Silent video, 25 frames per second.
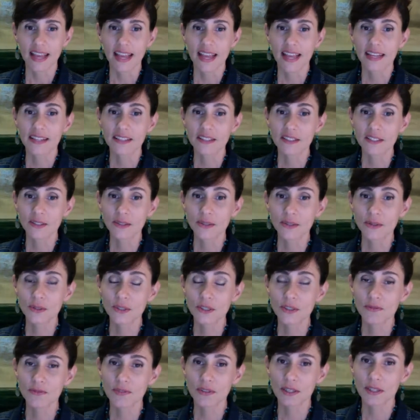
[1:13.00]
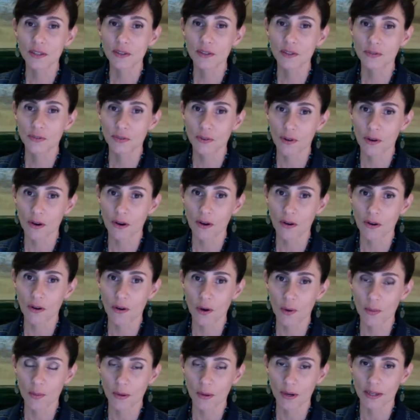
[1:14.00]
and solution videos for all
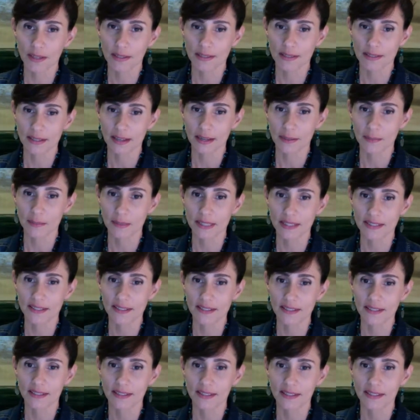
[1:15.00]
homework assignments.